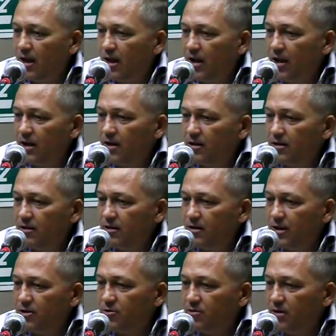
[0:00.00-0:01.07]
and
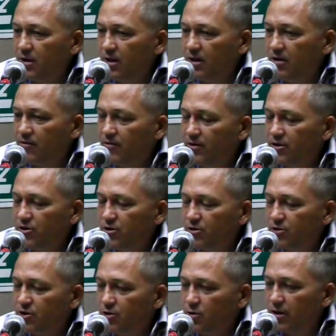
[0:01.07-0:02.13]
that's really an individual
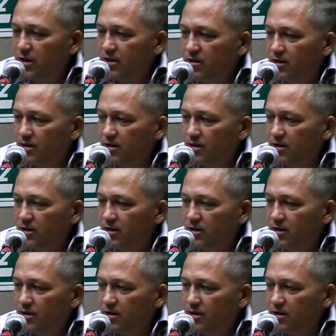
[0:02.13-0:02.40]
choice